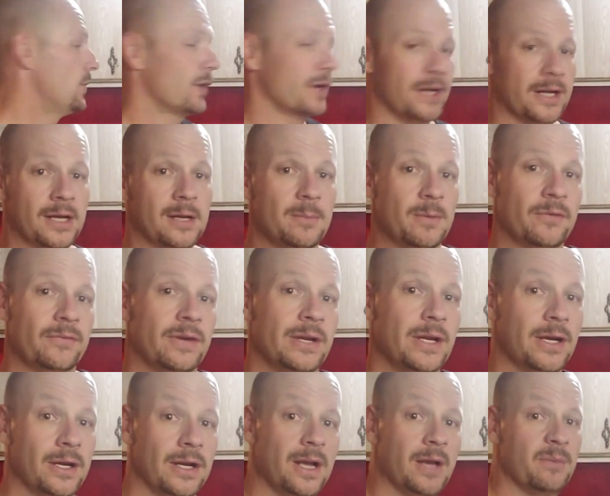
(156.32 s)
you're gonna come over
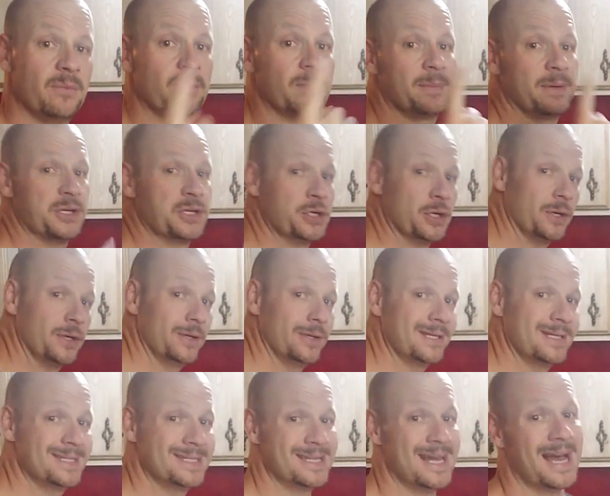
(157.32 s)
here and I'm gonna show you
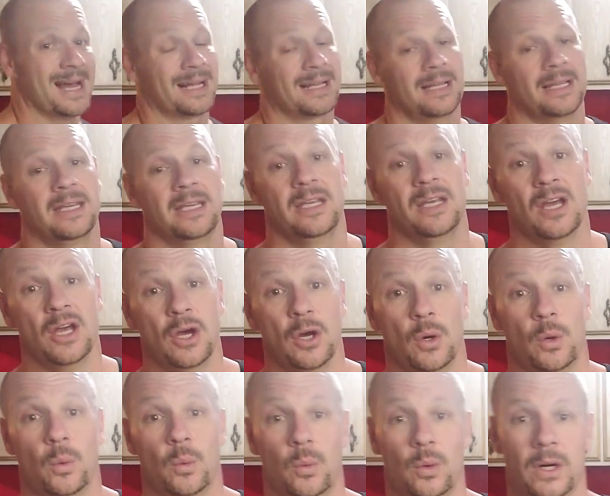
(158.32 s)
exactly
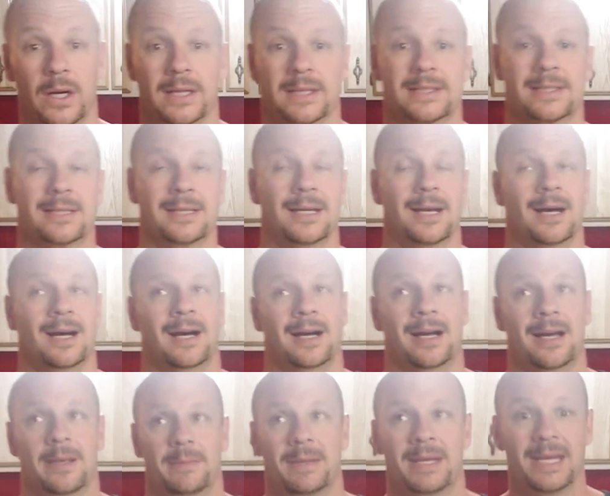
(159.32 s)
what
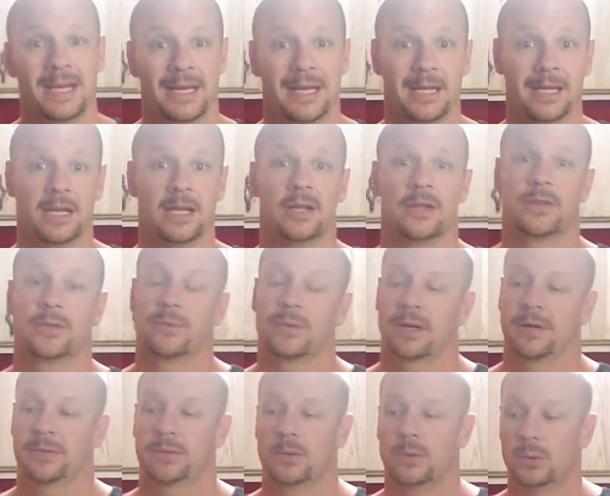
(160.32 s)
I'm eating
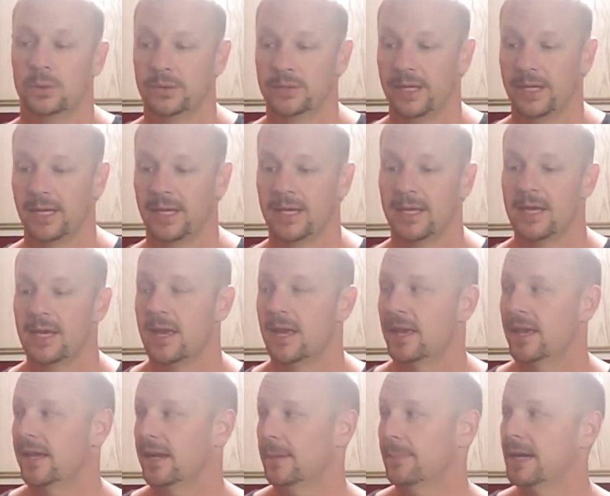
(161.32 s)
throughout the whole day,
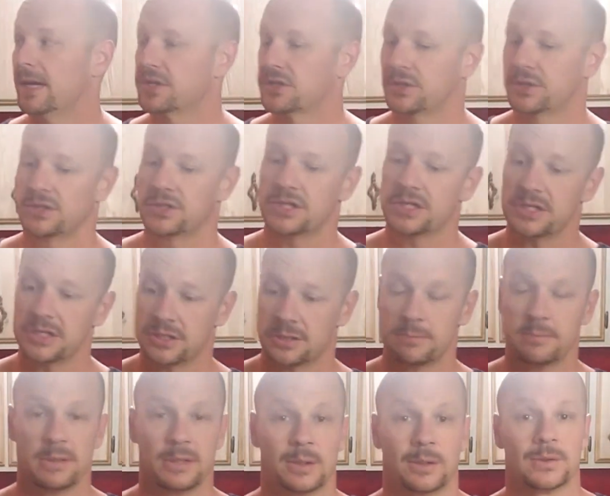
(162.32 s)
and I'm actually
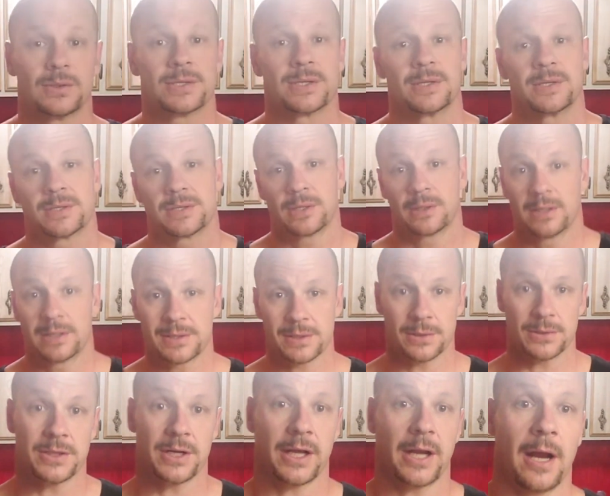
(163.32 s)
changing meals, so let's
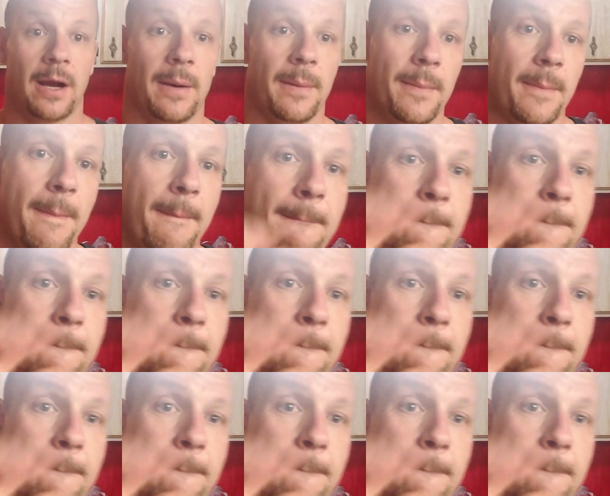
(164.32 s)
go check it out.